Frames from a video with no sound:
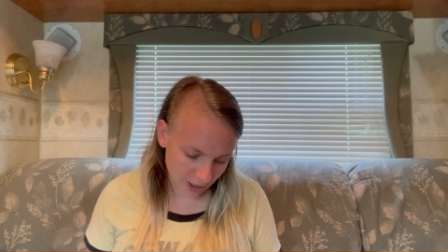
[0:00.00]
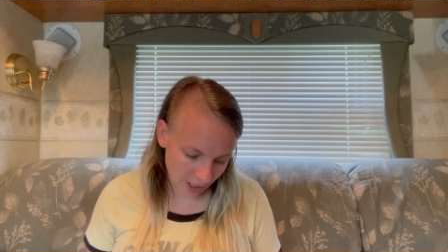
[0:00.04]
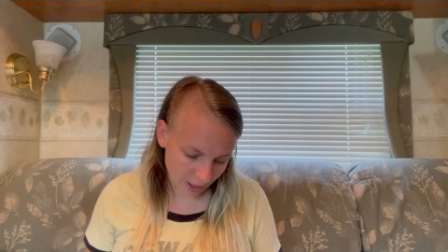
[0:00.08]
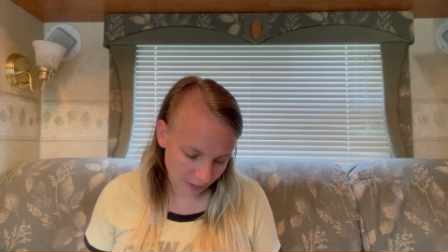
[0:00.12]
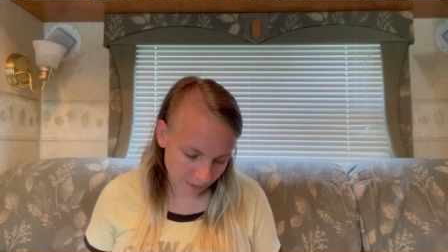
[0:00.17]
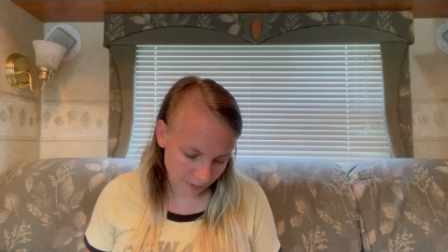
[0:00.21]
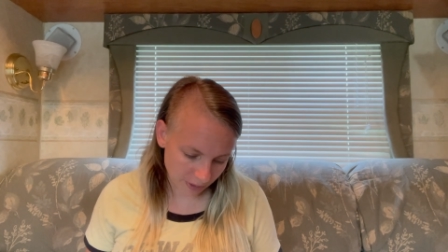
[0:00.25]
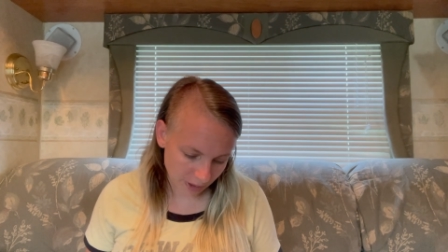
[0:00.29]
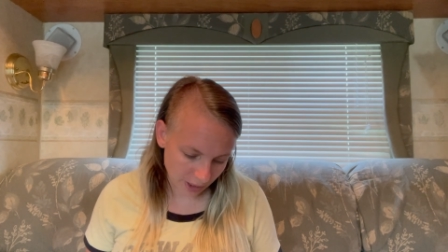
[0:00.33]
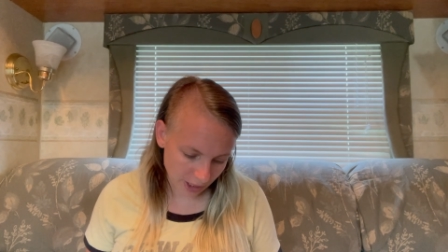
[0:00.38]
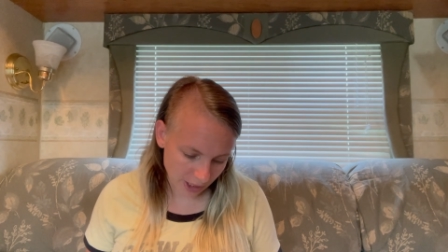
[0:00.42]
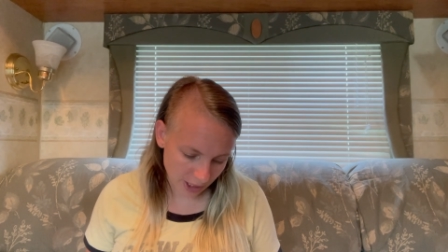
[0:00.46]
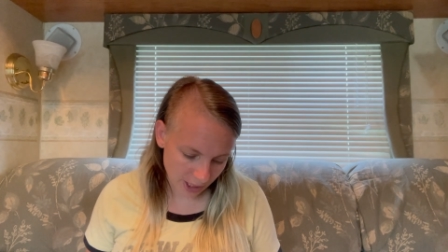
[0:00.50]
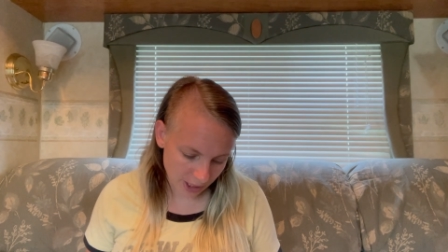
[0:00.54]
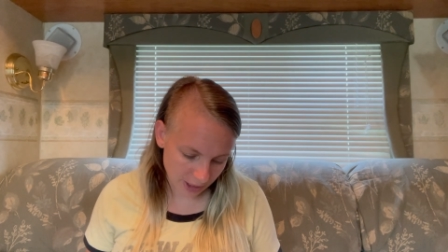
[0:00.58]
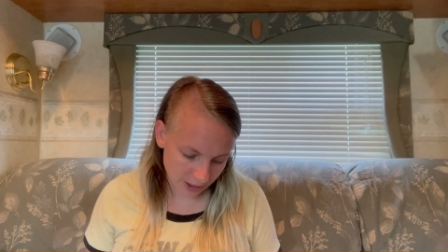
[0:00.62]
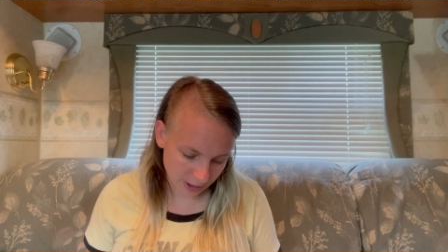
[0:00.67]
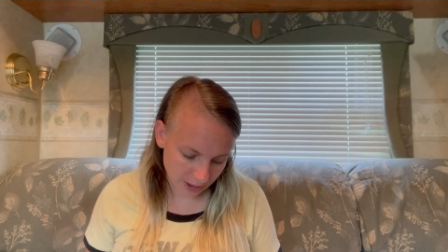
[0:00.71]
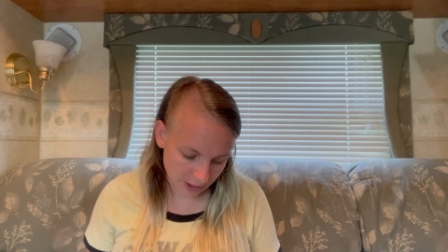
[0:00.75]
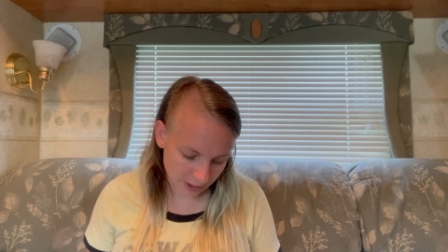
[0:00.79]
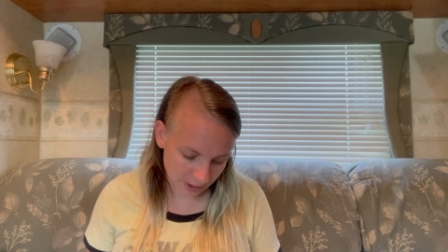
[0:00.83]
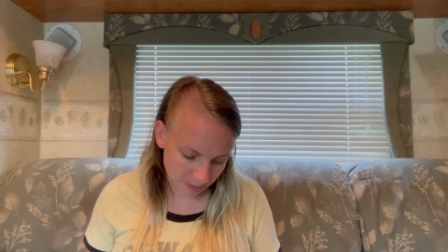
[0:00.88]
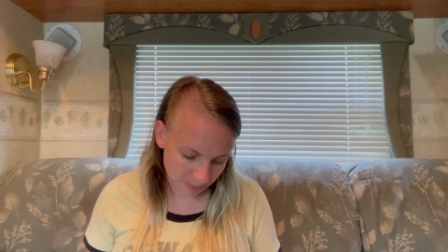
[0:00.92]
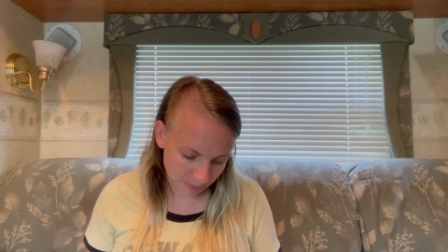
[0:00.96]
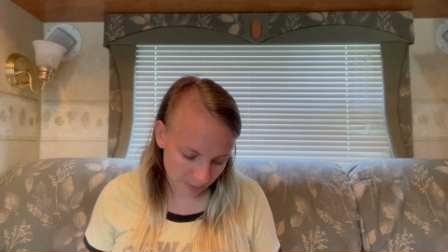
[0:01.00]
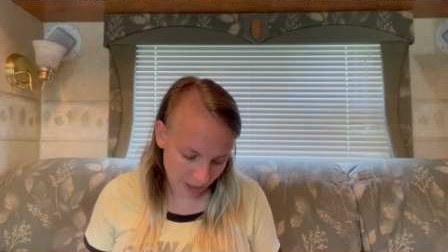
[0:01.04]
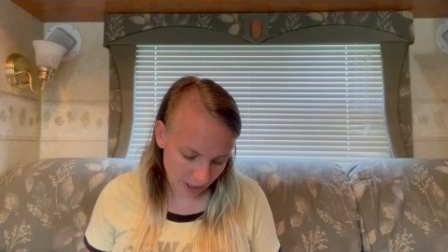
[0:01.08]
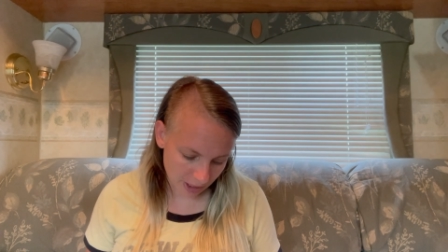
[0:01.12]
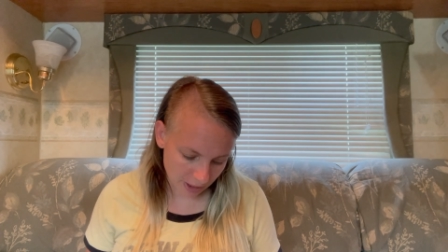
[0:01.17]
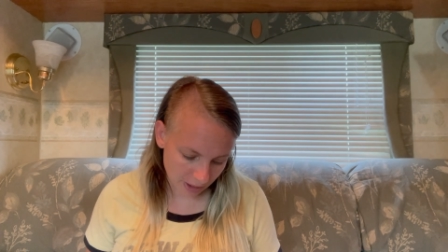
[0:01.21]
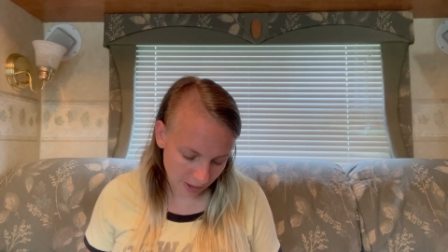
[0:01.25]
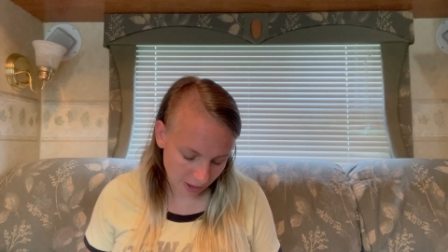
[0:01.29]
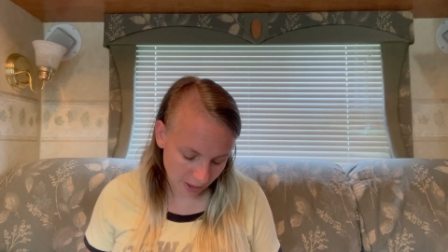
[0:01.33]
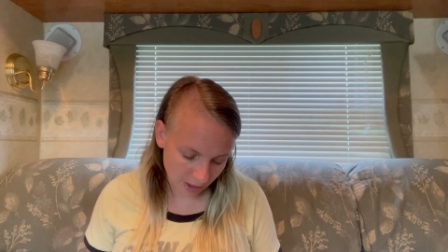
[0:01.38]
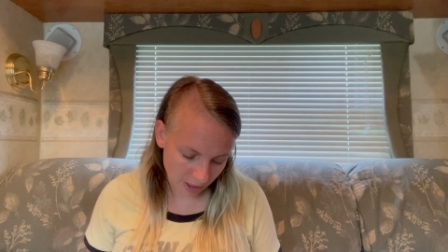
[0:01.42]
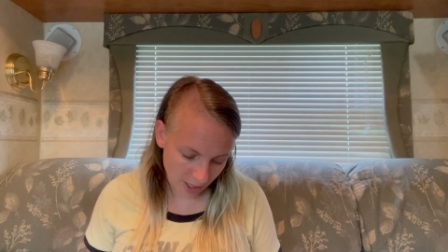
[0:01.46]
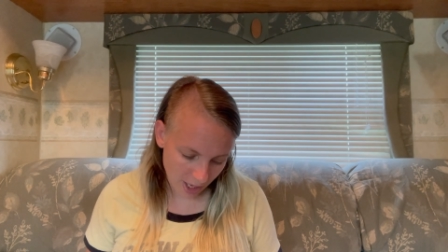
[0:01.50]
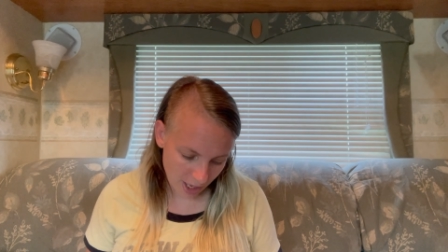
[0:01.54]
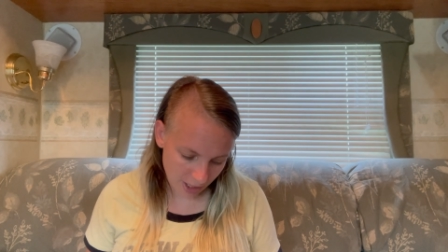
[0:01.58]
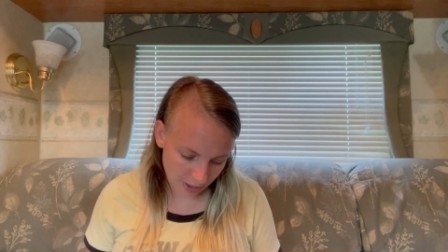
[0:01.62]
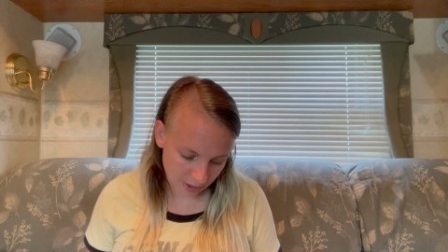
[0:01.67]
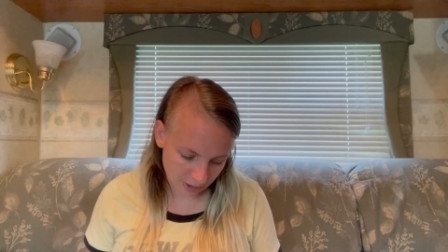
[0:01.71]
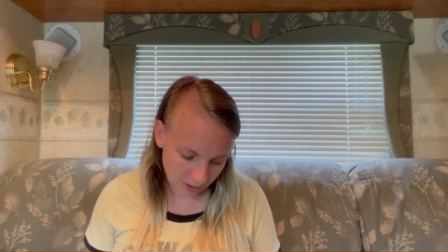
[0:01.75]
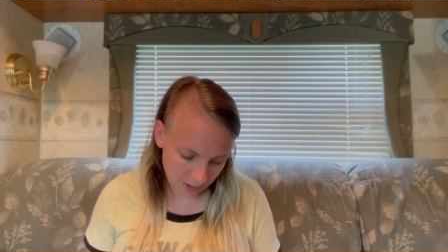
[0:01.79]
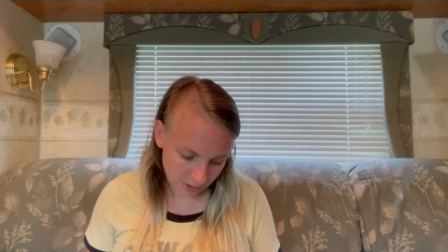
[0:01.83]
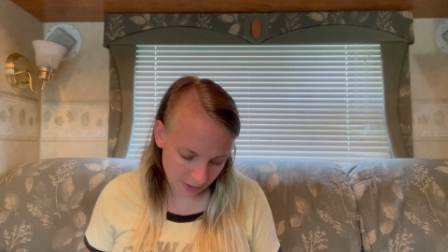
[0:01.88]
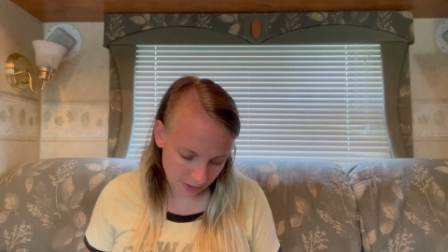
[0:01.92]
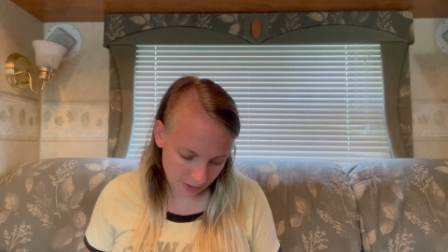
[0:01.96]
I feel like I spent
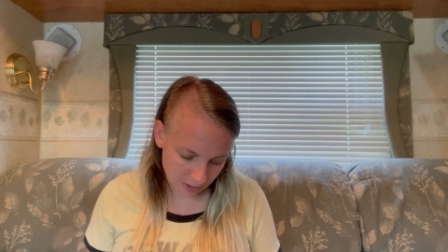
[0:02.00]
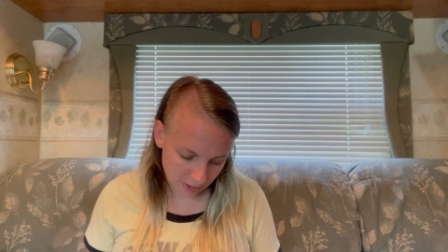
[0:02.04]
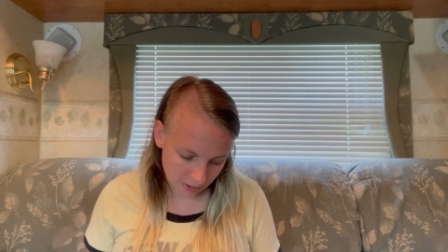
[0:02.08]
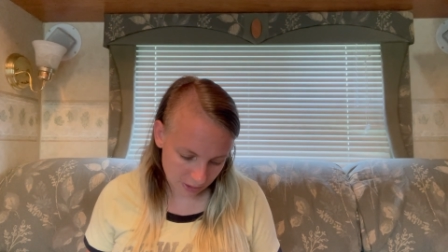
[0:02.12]
less.